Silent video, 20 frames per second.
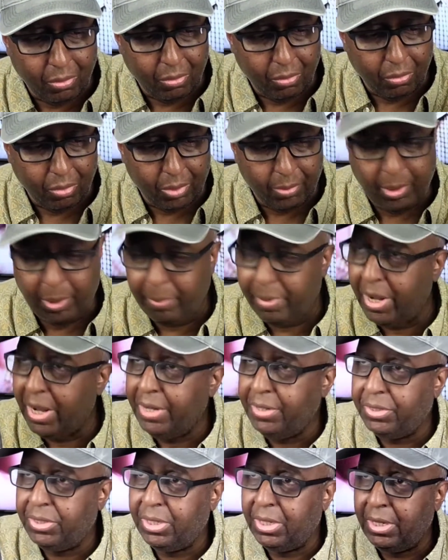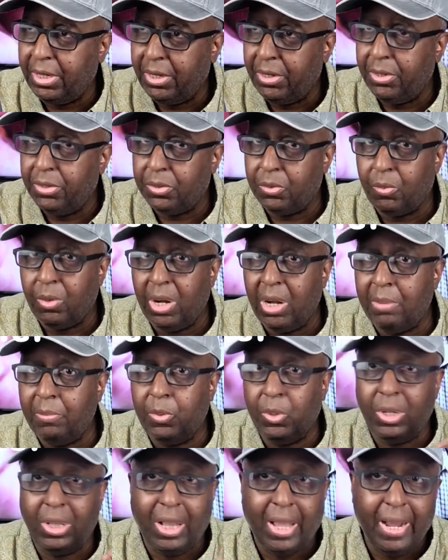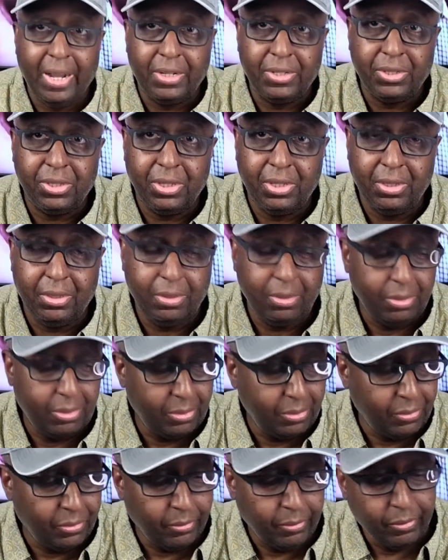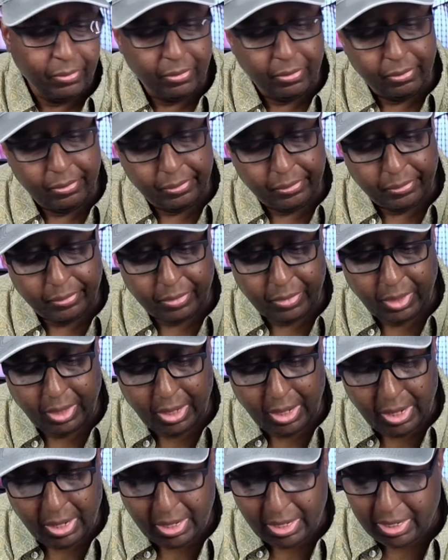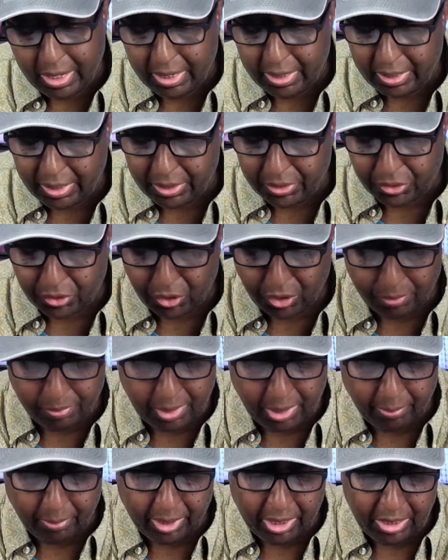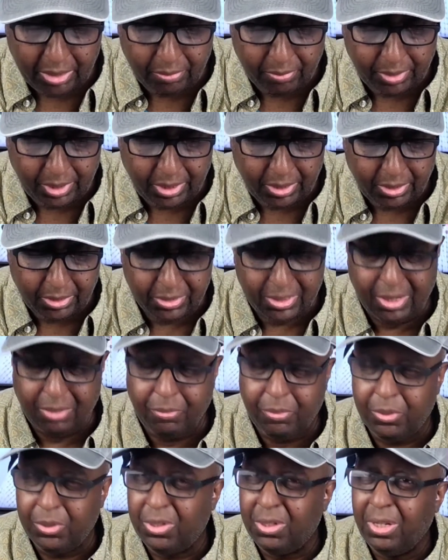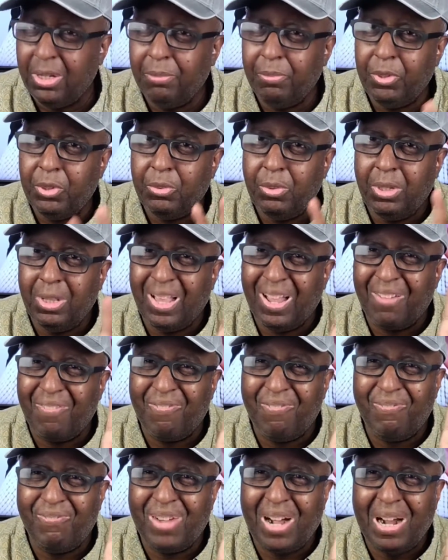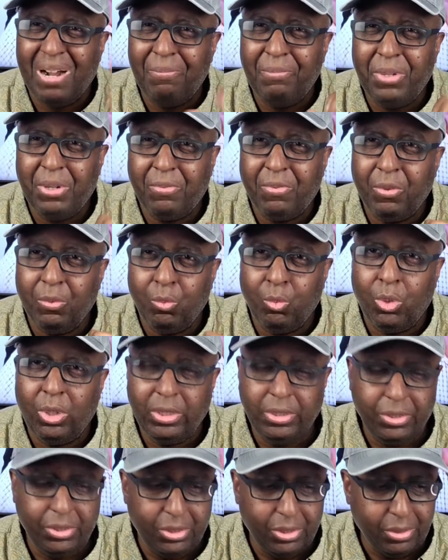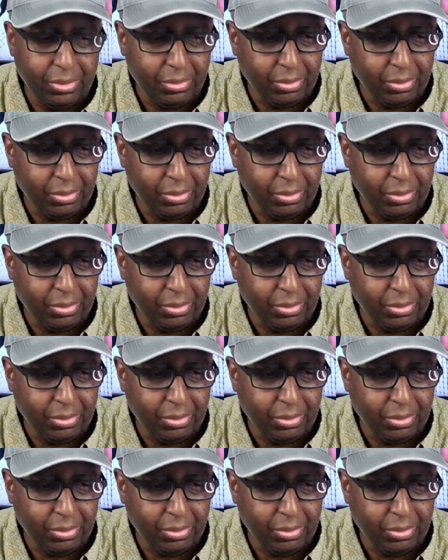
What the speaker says: what my mindset is, why I'm relaxing. And it took me a minute because I was in between like 5 different ones.